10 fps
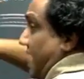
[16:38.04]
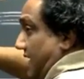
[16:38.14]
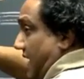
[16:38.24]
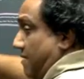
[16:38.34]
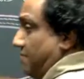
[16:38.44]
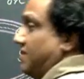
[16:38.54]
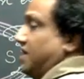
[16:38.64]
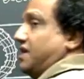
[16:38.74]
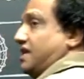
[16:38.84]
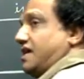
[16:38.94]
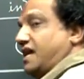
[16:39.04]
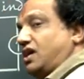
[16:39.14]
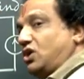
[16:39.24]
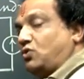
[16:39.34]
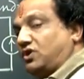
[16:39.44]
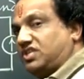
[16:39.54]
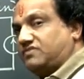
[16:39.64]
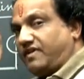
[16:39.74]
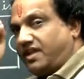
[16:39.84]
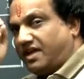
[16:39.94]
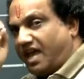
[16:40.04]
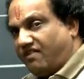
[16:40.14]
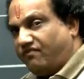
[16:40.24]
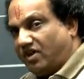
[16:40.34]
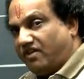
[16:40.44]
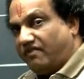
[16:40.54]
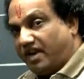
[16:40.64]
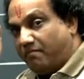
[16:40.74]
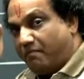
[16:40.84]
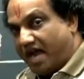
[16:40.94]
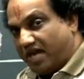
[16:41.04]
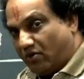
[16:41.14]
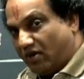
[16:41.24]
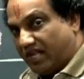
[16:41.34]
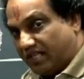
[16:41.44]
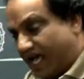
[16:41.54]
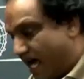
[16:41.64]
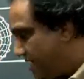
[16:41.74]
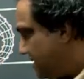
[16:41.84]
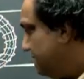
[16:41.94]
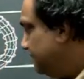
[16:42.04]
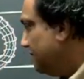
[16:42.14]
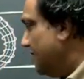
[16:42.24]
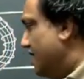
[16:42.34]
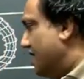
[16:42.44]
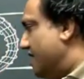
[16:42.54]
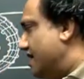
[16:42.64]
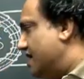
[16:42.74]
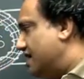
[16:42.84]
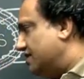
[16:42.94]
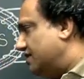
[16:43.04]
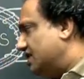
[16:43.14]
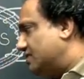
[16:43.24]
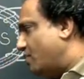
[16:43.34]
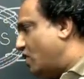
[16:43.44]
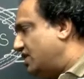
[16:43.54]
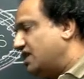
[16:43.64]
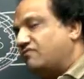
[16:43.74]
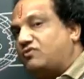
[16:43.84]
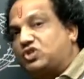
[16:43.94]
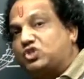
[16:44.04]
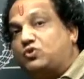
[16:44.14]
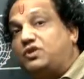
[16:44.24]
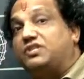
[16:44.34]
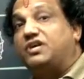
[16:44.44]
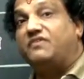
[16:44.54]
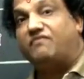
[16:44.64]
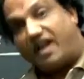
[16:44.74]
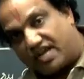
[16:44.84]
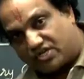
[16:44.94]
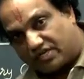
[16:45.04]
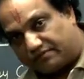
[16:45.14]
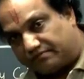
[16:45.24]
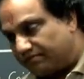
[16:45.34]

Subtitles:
that time he had noticed very carefully, very minutely, that here this pointer was showing the deflection.